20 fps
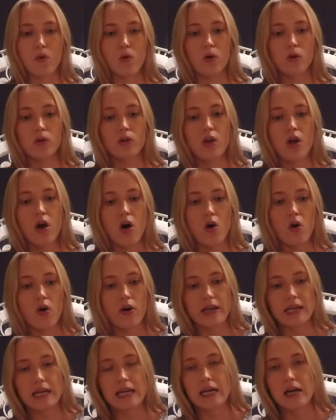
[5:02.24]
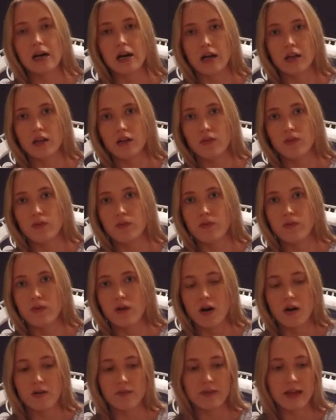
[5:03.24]
bowl or any kind of
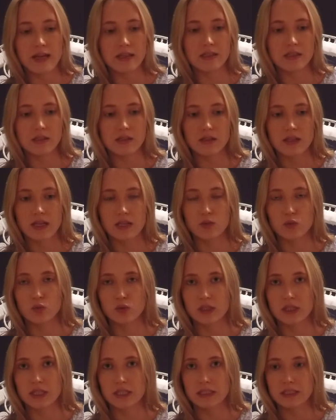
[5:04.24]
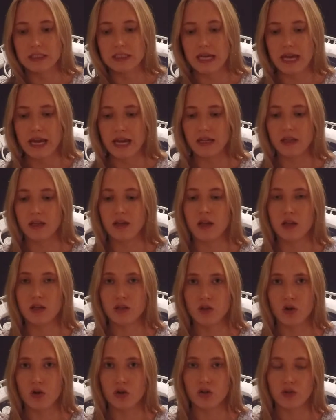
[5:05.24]
vessel that would contain
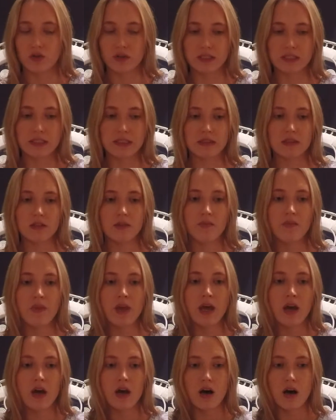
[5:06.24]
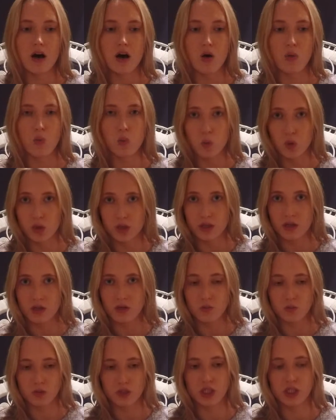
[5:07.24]
your crystal,
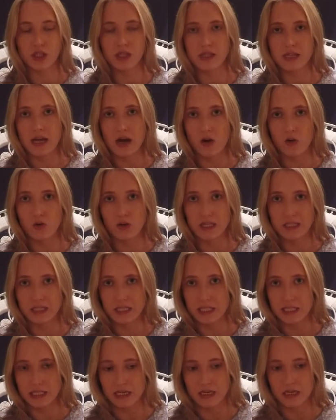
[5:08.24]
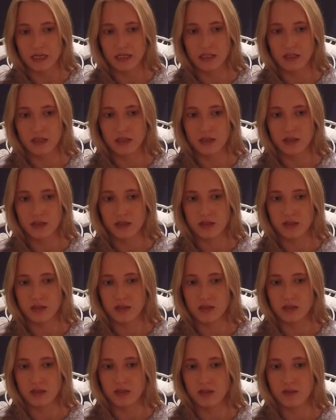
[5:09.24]
water, which is now inside
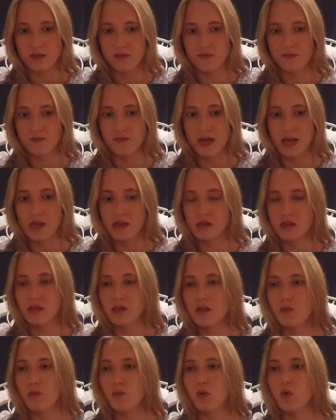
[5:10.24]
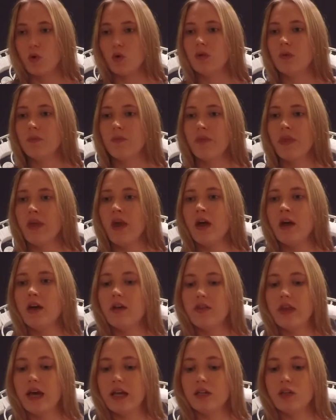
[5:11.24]
the vessel, the bowl.
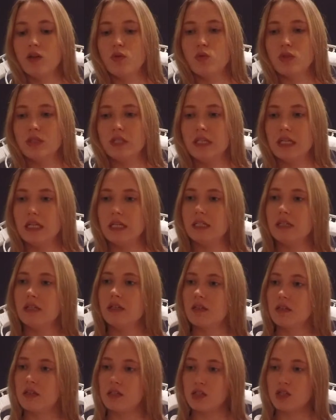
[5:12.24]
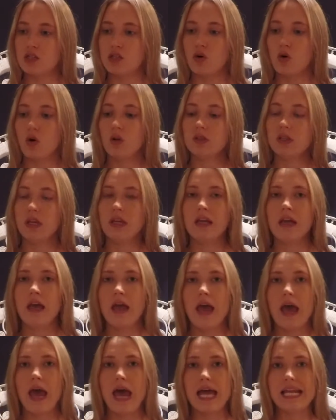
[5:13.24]
Then you would need the salt,
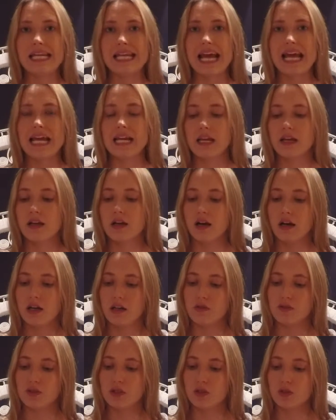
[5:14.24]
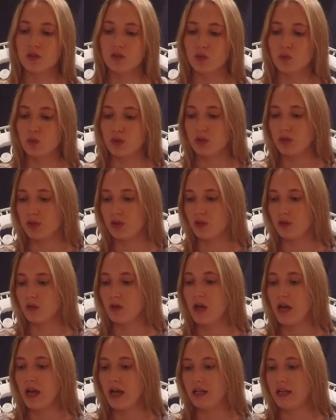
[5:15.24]
and any kind of salt would do.
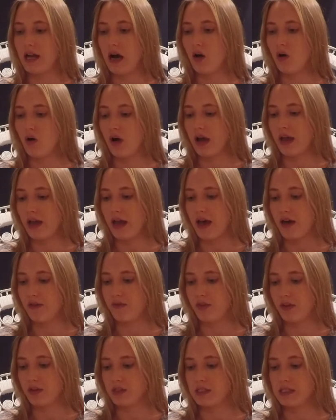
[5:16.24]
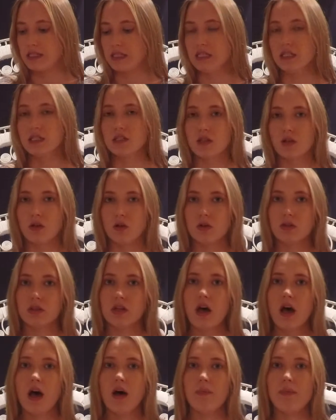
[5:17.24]
Now I have the sea
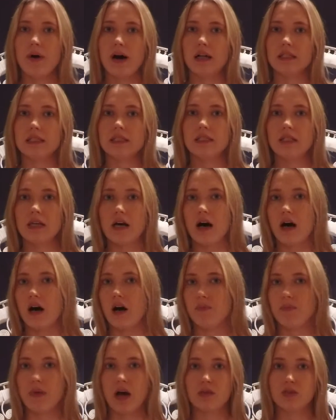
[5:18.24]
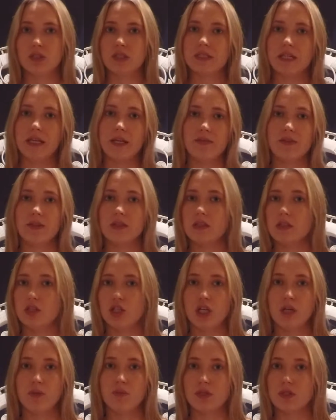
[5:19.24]
salt, but I would say even the
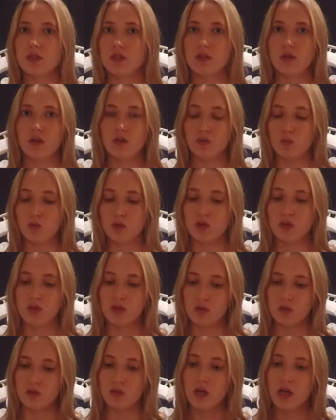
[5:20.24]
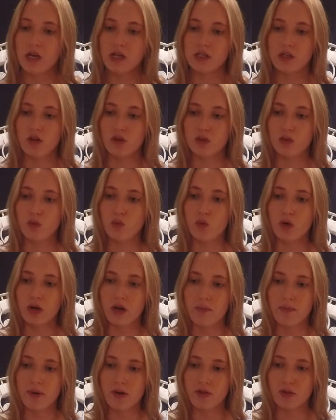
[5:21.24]
cheapest salt would do, so don't
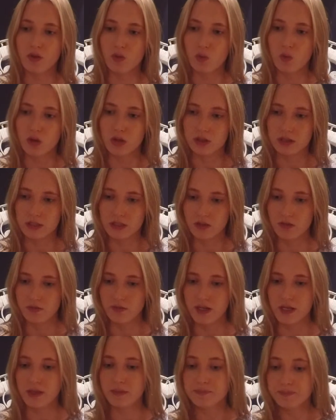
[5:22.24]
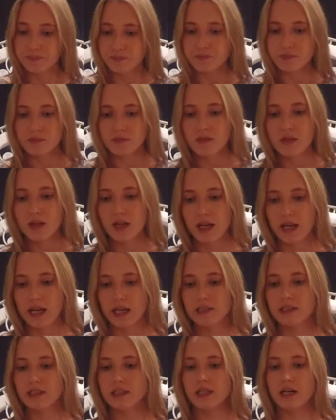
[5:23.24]
worry about the quality of it.
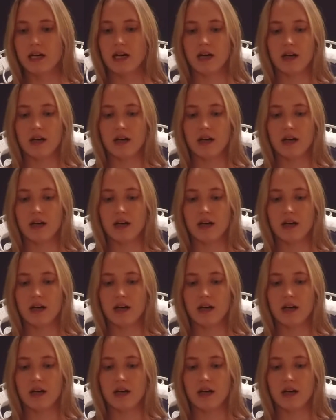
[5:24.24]
And